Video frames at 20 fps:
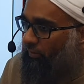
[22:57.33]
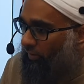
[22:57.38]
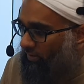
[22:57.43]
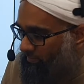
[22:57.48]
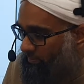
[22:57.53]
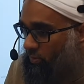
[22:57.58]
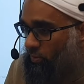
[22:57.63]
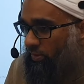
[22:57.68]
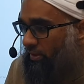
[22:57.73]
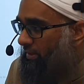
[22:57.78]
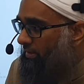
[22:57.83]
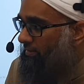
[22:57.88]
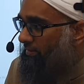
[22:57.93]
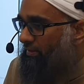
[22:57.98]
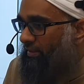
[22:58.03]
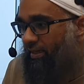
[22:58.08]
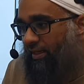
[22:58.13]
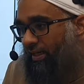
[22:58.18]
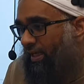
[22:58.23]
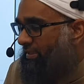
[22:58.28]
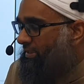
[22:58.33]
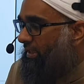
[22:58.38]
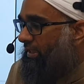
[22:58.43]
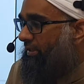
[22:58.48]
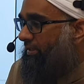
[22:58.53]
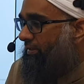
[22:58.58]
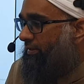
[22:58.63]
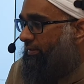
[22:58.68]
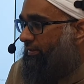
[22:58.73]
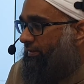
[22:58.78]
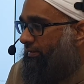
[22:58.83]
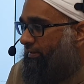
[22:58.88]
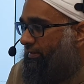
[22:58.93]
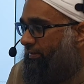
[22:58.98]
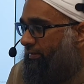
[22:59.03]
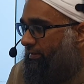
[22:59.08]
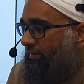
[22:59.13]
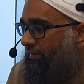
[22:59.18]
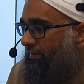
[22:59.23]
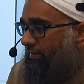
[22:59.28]
That's what you eat. That's clear.
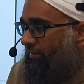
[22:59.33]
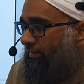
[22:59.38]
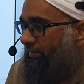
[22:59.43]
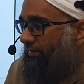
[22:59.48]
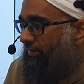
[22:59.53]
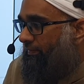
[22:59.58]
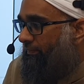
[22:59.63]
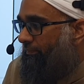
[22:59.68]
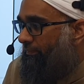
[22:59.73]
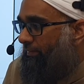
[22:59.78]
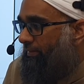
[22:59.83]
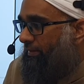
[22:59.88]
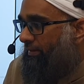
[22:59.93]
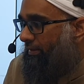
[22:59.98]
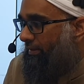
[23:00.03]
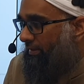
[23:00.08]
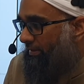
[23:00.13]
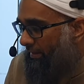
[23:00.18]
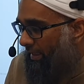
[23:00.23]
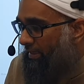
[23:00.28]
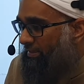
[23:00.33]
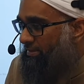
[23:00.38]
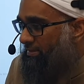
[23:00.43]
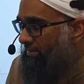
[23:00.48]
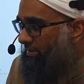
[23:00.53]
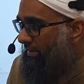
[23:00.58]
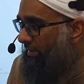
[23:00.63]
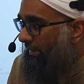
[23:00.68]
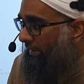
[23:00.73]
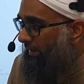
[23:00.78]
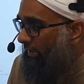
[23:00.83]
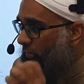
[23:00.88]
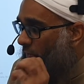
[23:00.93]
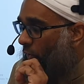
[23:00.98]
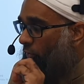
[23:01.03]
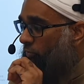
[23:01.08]
Yes? It's